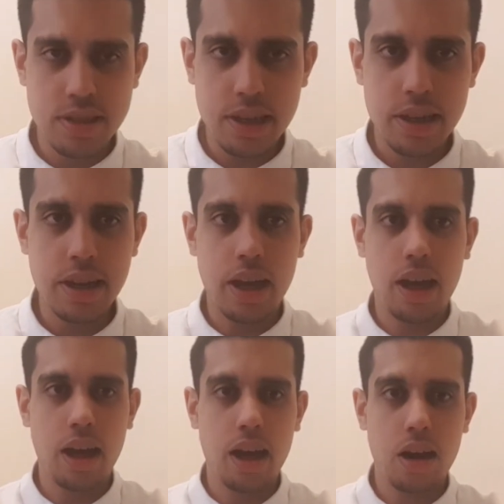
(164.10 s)
seen
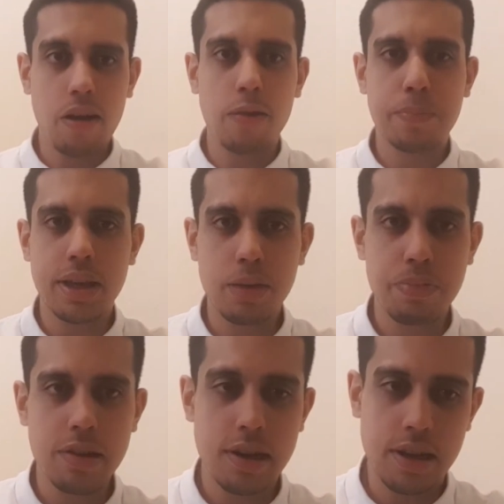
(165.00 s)
a lot of
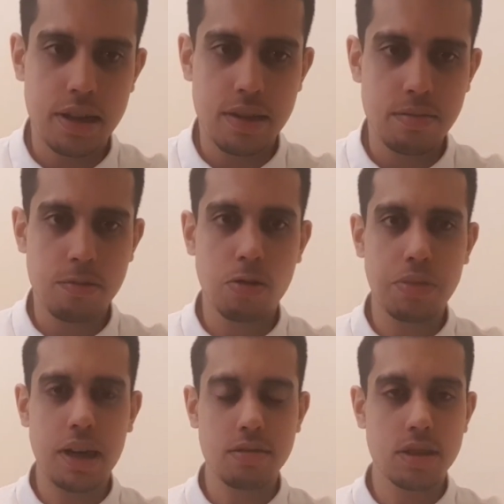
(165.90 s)
people um,
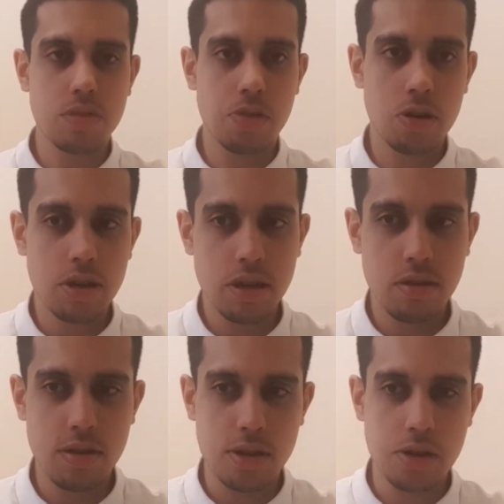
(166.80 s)
coming out this morning
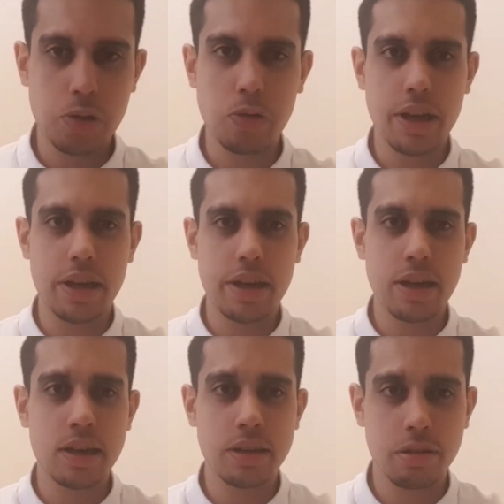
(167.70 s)
on Twitter
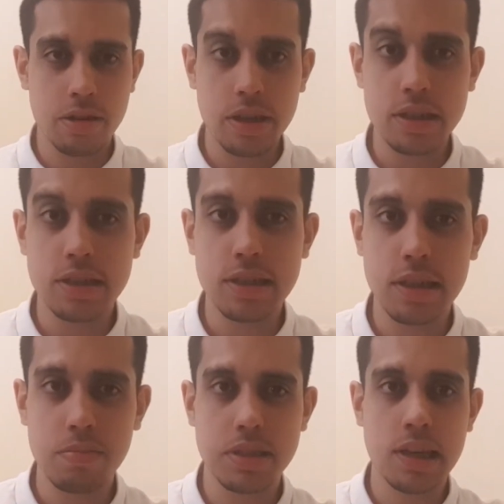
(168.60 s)
and on
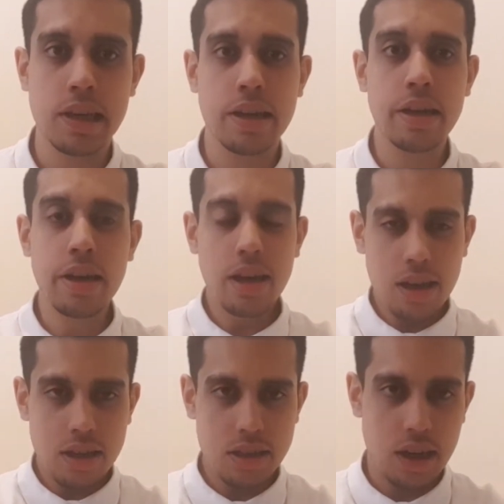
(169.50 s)
Instagram saying
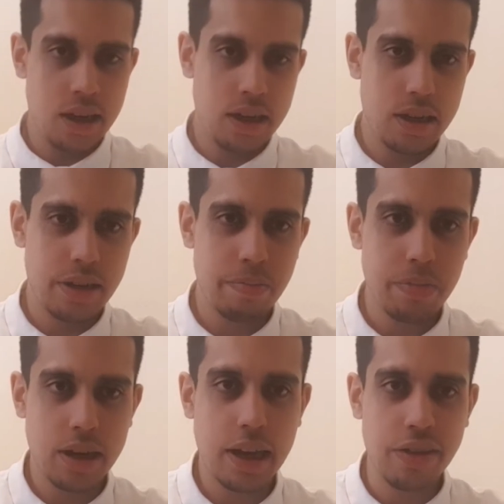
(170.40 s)
that
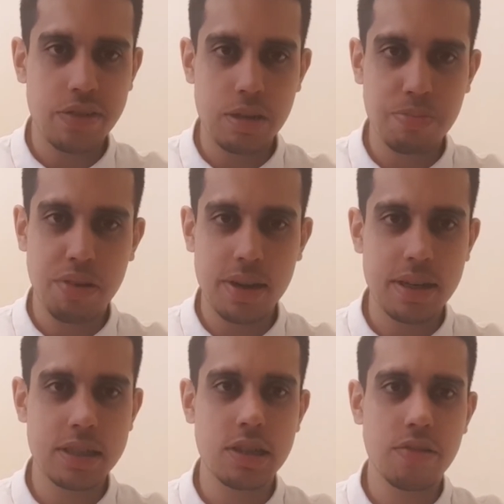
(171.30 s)
um, Kevin De
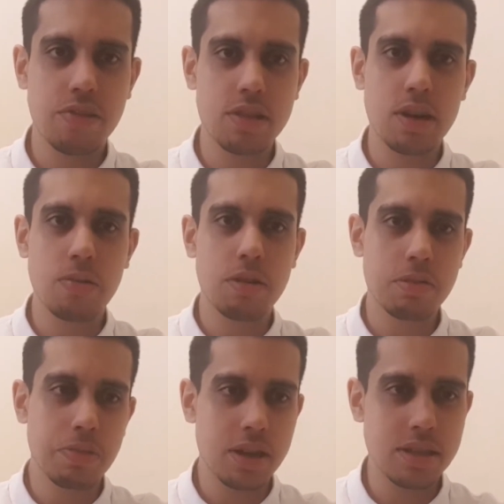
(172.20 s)
Bruyne should have won the award
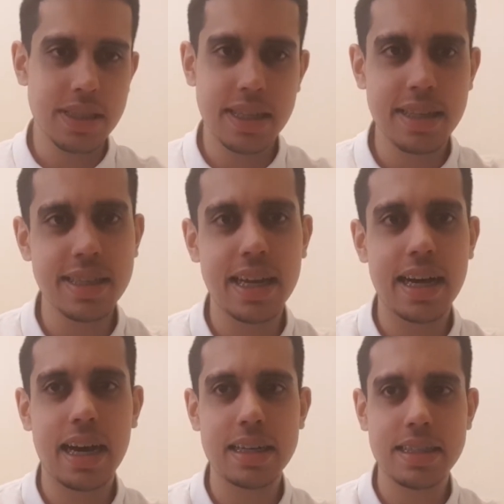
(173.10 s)
because he
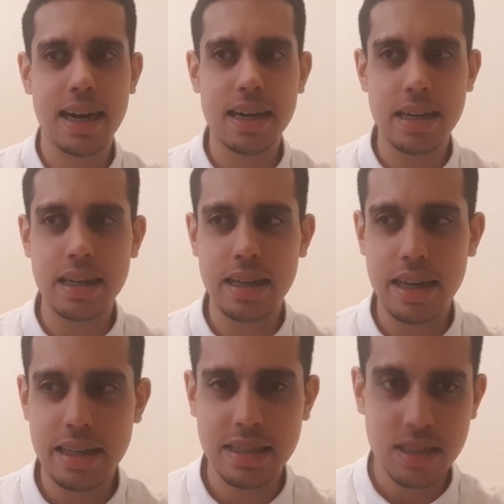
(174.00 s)
has had an
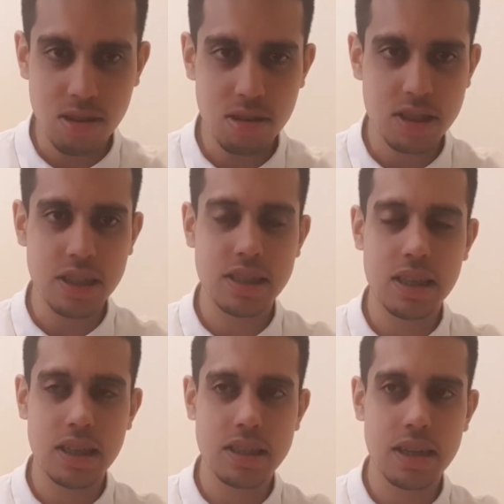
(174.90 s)
astonishing
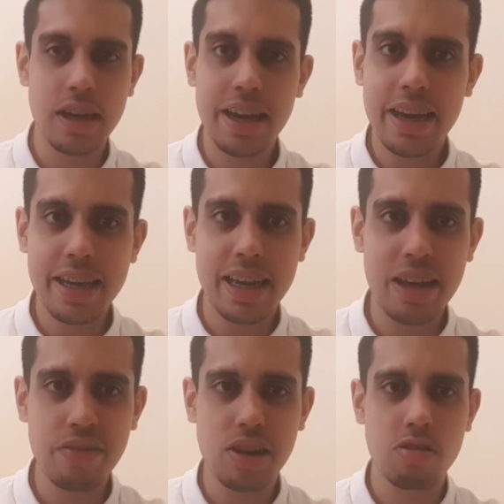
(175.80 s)
season
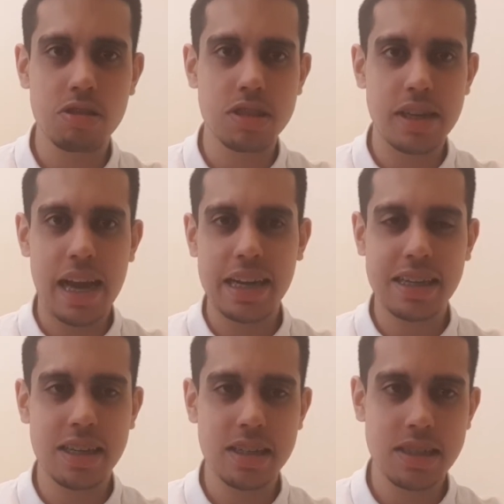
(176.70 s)
11 goals,
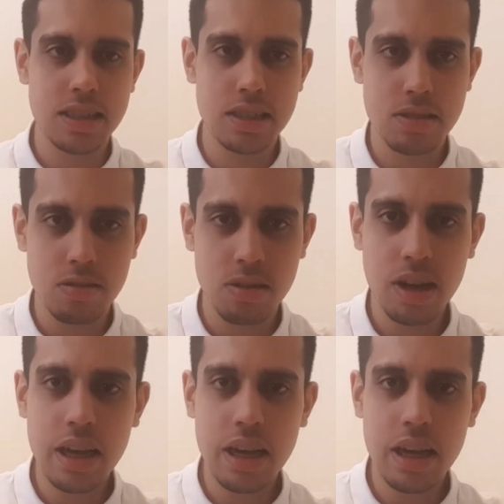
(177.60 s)
19 assists. So